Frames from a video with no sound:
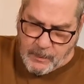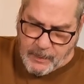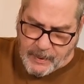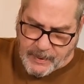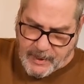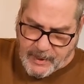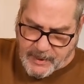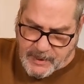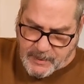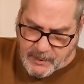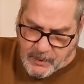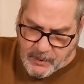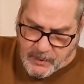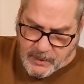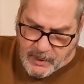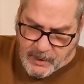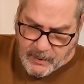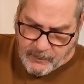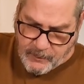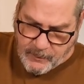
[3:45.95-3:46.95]
But that's good
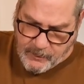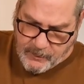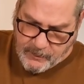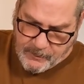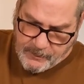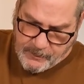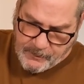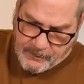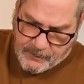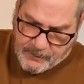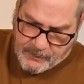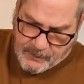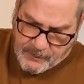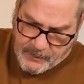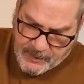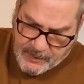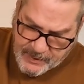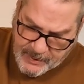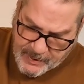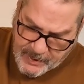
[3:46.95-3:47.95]
enough.
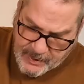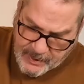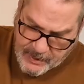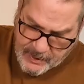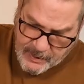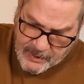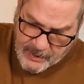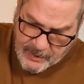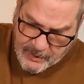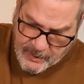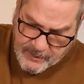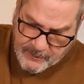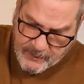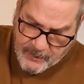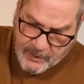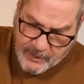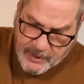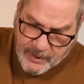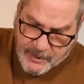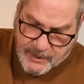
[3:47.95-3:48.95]
Just kind of climb. It's a
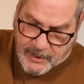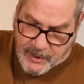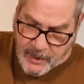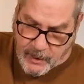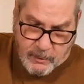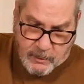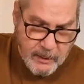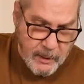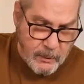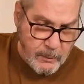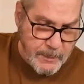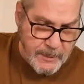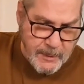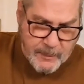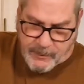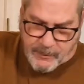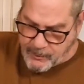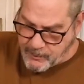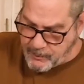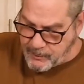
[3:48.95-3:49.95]
very nice yellow color. Oops,
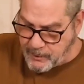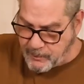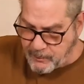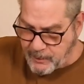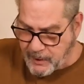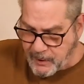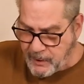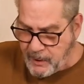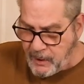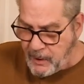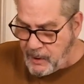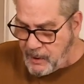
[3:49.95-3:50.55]
I'm throwing it away.